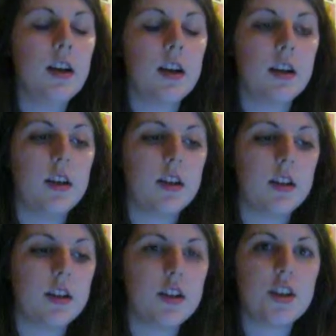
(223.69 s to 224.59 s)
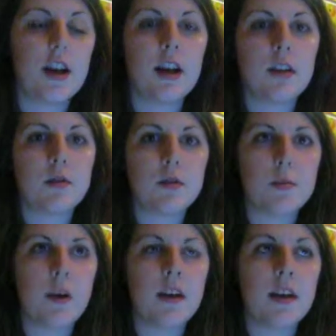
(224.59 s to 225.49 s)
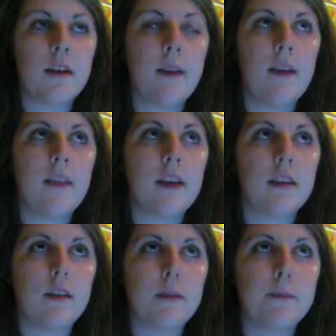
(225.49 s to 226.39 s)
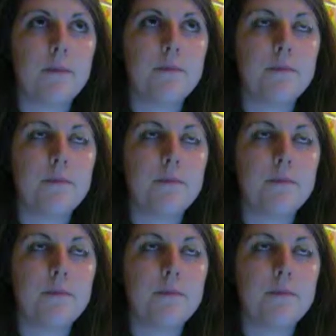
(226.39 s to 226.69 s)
and a chair was by it, and then